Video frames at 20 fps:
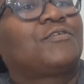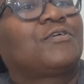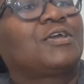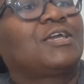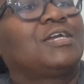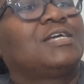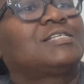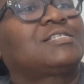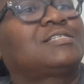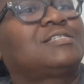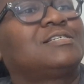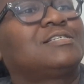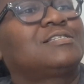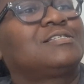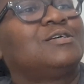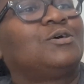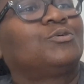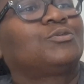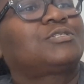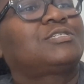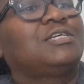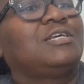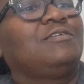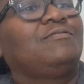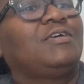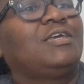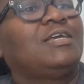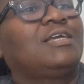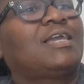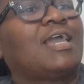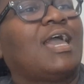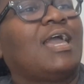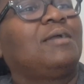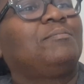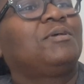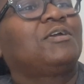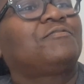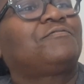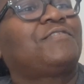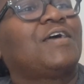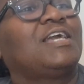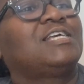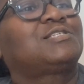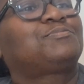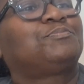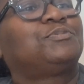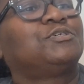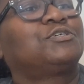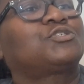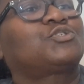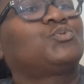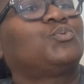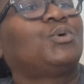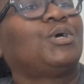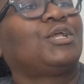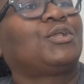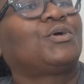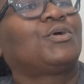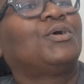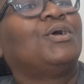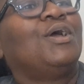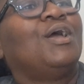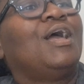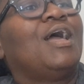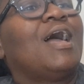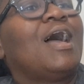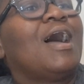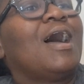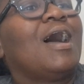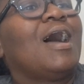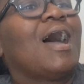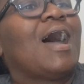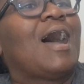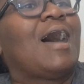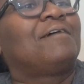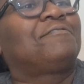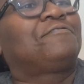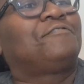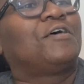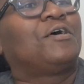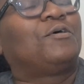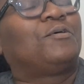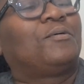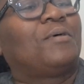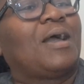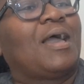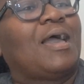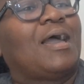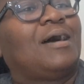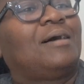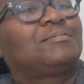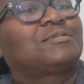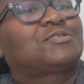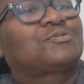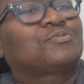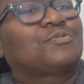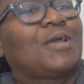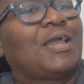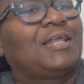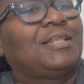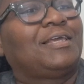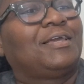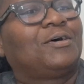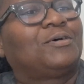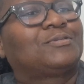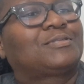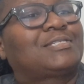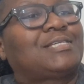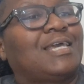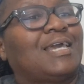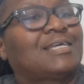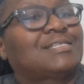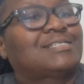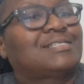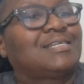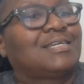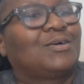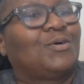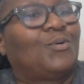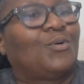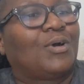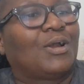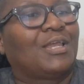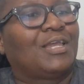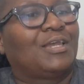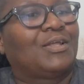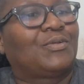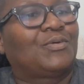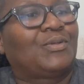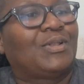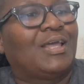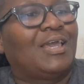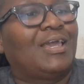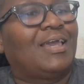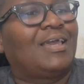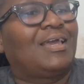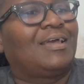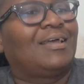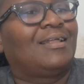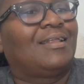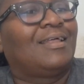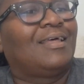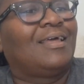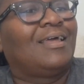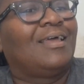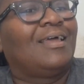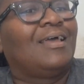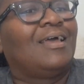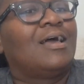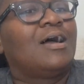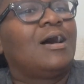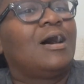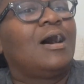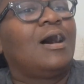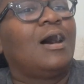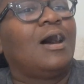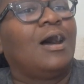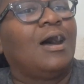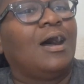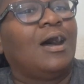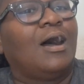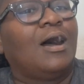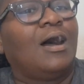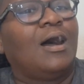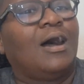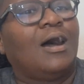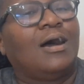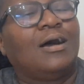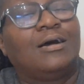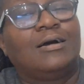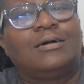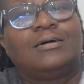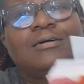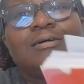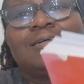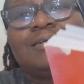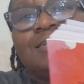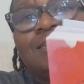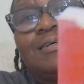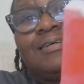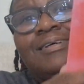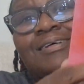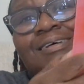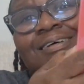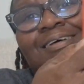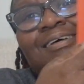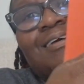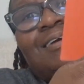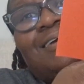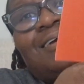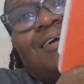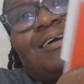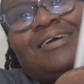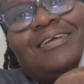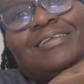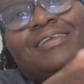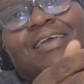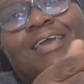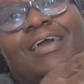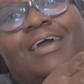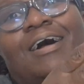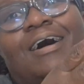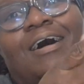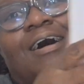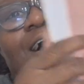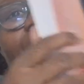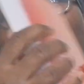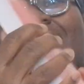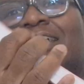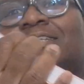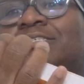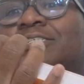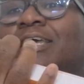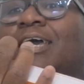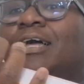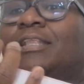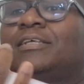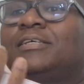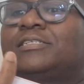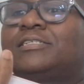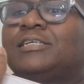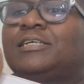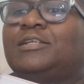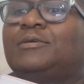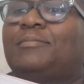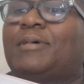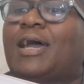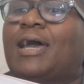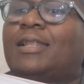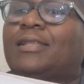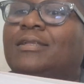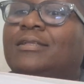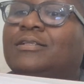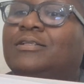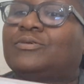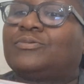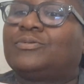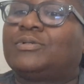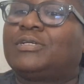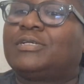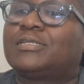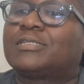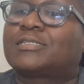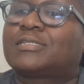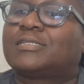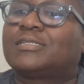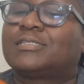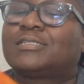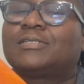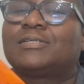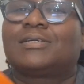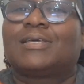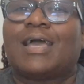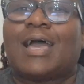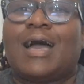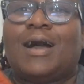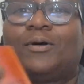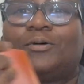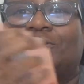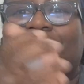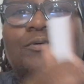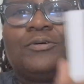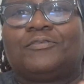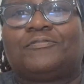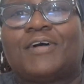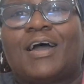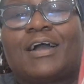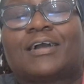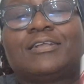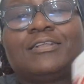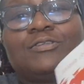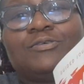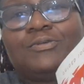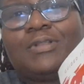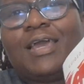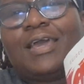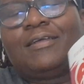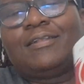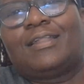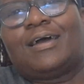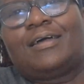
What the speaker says: For instance, no TV, gaming, Facebook, Twitter, iPhone apps, radio, texting, or internet. Ha! Yeah, I challenge anybody to do this because I don't know if I could do that.